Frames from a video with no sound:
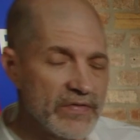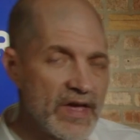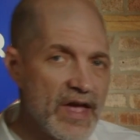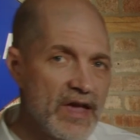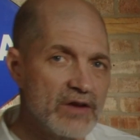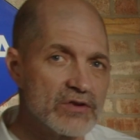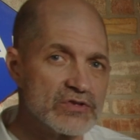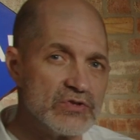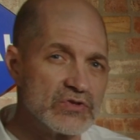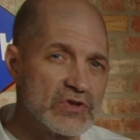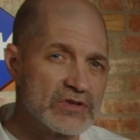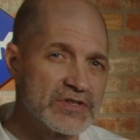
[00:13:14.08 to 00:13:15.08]
the anchors, you
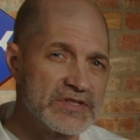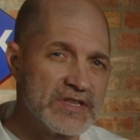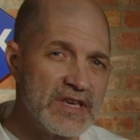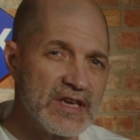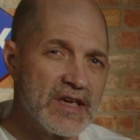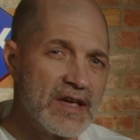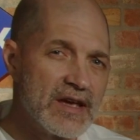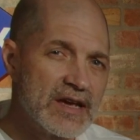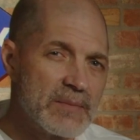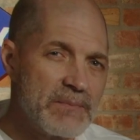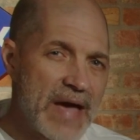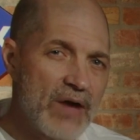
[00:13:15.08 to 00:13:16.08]
start to see
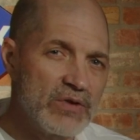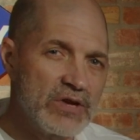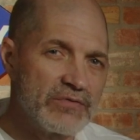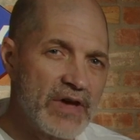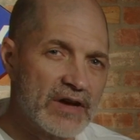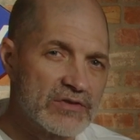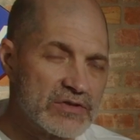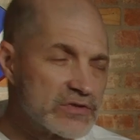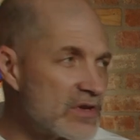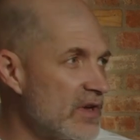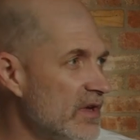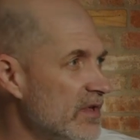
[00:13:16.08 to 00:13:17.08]
compounding factors.
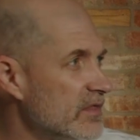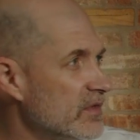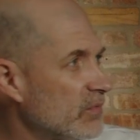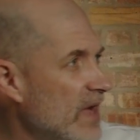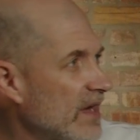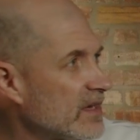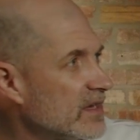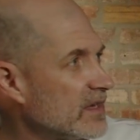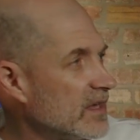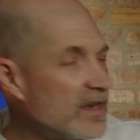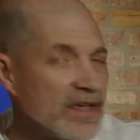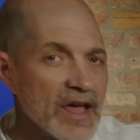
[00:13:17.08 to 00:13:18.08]
The racking
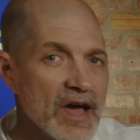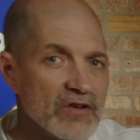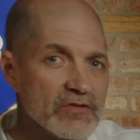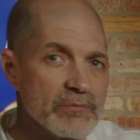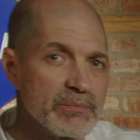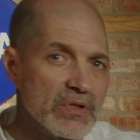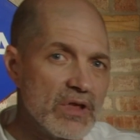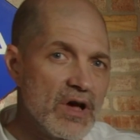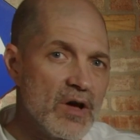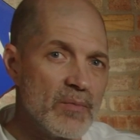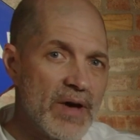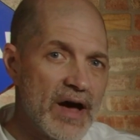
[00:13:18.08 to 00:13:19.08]
getting out of
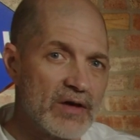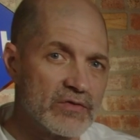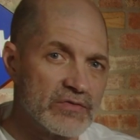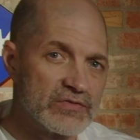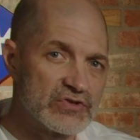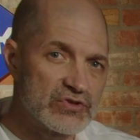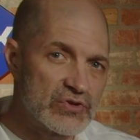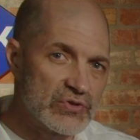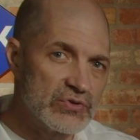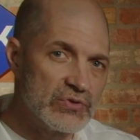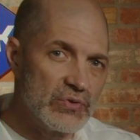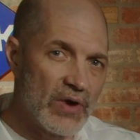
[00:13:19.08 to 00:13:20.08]
plumb, out of
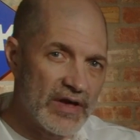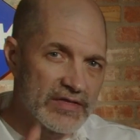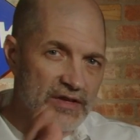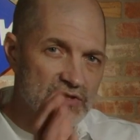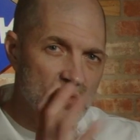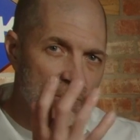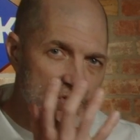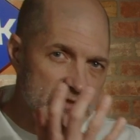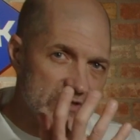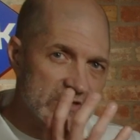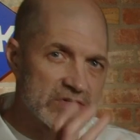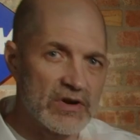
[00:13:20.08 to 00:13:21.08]
true, and the
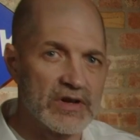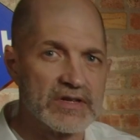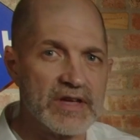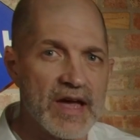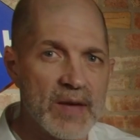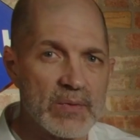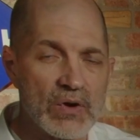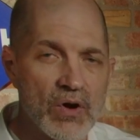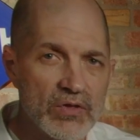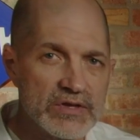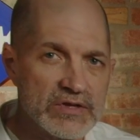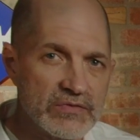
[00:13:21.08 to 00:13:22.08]
torsion starting to happen.
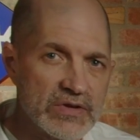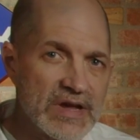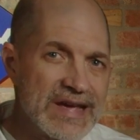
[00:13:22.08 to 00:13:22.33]
All the different